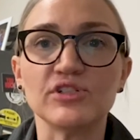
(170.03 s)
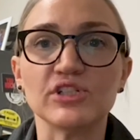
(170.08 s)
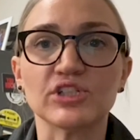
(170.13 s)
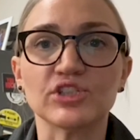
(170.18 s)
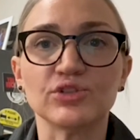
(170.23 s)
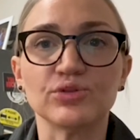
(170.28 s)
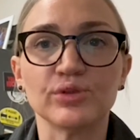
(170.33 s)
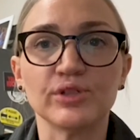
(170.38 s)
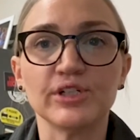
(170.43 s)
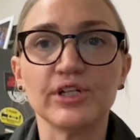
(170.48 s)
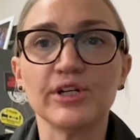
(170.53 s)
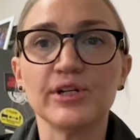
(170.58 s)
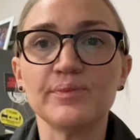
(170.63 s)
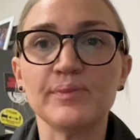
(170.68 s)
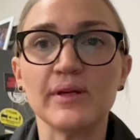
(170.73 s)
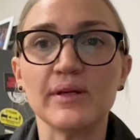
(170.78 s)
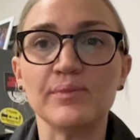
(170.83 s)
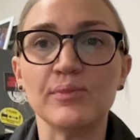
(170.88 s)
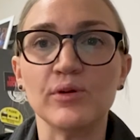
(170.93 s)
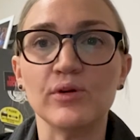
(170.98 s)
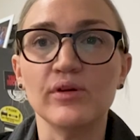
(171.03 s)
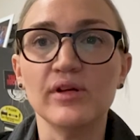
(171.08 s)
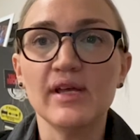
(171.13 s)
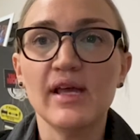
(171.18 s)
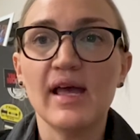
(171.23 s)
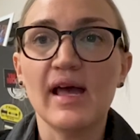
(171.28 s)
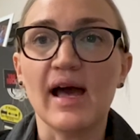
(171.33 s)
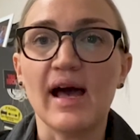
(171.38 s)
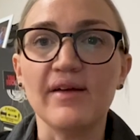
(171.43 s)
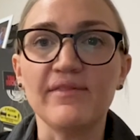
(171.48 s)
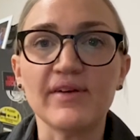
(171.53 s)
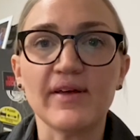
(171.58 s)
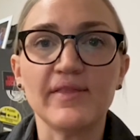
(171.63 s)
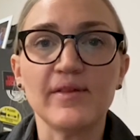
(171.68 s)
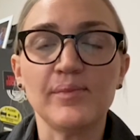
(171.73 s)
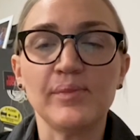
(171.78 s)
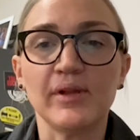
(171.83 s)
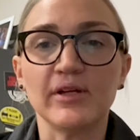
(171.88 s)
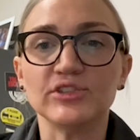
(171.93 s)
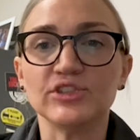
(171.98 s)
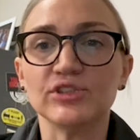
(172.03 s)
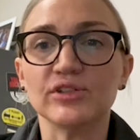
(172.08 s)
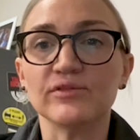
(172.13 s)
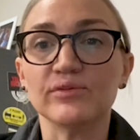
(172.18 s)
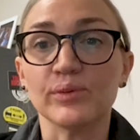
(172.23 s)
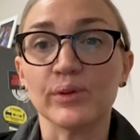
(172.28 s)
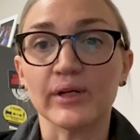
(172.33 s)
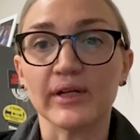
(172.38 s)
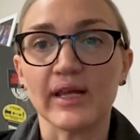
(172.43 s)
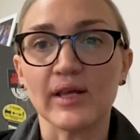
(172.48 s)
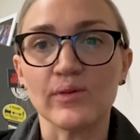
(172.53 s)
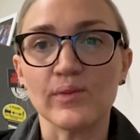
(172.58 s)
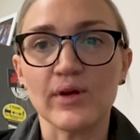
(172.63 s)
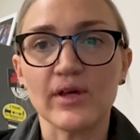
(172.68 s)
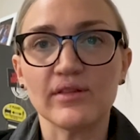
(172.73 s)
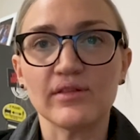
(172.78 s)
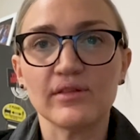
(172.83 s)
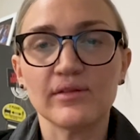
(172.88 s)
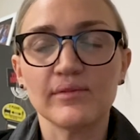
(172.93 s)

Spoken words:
extraordinary people I've had the pleasure of working with.